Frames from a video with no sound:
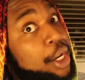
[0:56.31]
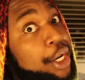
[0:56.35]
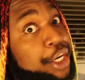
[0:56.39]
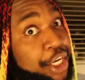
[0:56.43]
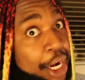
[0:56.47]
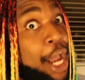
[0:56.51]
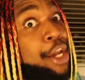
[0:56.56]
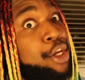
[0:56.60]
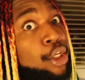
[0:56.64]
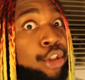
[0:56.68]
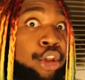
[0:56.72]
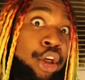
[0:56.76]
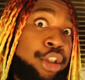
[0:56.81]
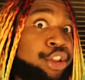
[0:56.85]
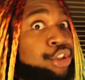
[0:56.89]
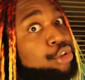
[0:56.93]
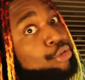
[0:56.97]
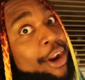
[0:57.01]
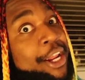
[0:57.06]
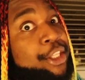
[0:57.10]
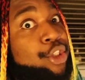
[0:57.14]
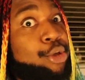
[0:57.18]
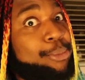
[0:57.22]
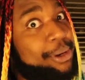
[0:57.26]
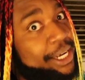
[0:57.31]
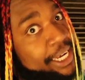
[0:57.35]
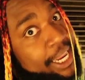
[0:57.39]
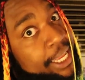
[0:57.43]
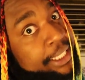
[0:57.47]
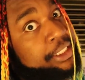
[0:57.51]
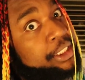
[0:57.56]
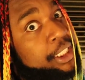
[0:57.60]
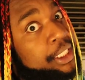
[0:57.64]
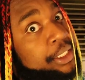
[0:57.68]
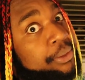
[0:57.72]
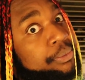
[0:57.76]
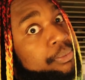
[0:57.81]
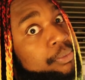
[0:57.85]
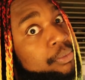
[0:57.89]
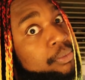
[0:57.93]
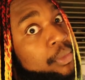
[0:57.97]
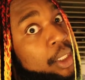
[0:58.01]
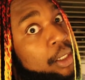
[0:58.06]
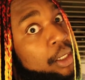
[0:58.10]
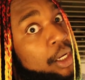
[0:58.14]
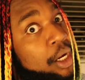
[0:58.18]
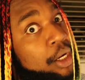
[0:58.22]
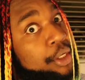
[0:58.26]
Now you're just trying to be lazy.
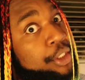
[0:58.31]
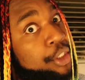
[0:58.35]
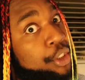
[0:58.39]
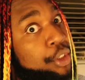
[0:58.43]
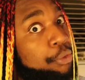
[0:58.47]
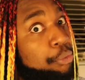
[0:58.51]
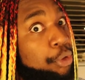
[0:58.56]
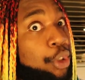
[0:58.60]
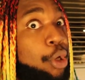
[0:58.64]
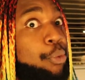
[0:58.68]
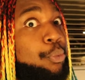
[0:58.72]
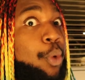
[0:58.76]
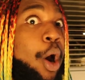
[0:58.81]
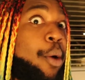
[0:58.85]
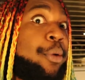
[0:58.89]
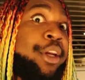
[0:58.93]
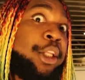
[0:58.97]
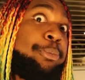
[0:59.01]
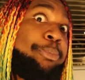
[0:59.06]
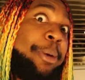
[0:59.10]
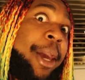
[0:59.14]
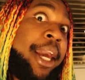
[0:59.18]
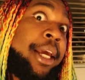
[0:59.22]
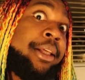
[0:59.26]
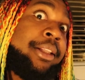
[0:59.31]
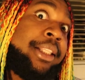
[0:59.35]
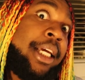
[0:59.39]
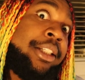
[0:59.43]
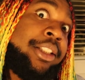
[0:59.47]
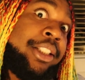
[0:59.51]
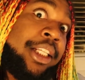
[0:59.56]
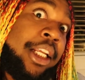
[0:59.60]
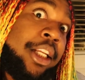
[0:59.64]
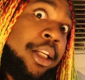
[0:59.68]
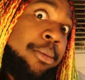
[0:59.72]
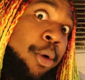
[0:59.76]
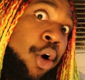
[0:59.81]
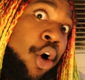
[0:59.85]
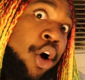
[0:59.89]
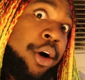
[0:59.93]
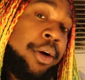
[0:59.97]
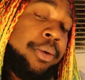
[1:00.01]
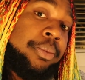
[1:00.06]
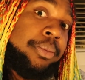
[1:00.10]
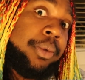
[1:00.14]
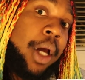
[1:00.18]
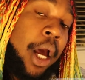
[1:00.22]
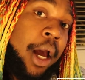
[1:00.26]
Are we not paying attention
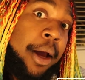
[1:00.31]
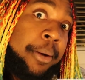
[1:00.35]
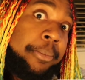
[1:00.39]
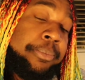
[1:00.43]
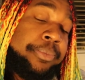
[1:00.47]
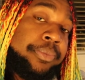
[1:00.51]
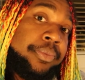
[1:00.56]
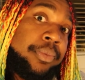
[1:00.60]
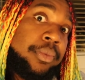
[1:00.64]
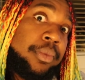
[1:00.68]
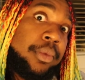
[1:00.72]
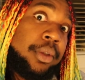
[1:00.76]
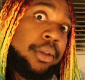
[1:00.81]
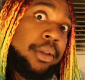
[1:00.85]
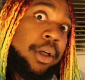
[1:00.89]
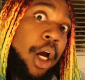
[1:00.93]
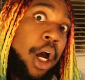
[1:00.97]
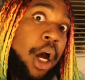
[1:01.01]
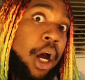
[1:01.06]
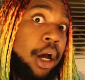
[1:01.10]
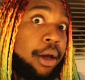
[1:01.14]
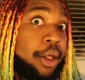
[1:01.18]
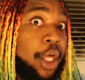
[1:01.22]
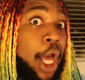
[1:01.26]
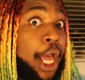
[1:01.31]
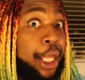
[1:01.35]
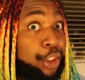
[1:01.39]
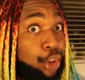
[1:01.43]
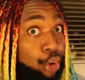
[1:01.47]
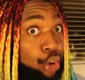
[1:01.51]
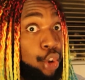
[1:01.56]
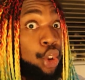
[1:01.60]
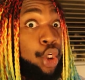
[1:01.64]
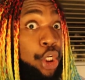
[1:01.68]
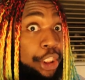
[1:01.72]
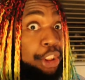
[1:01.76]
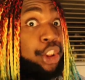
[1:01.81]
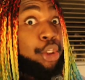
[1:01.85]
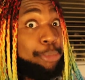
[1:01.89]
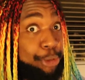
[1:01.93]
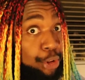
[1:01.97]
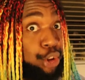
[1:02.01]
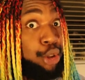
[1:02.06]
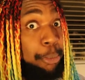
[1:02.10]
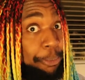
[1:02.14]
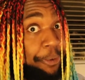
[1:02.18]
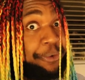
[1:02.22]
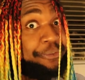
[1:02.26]
anymore? Huh? Do you need to
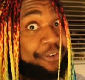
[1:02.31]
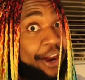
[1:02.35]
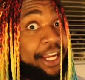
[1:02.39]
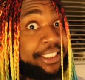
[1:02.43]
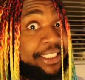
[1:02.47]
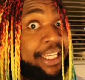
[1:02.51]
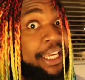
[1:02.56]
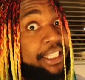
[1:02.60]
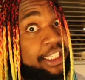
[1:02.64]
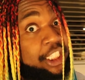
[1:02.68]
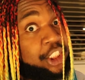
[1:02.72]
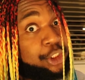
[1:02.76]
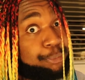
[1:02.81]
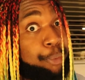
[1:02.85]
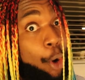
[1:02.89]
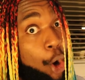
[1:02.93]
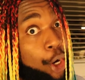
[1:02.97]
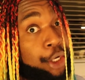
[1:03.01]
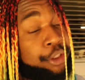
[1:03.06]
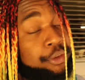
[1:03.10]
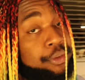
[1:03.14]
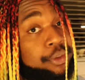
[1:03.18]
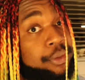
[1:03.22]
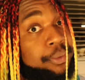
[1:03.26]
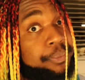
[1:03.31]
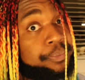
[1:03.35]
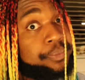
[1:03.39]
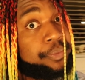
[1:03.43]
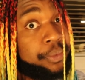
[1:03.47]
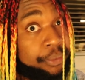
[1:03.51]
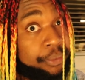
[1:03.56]
be supervised at this point?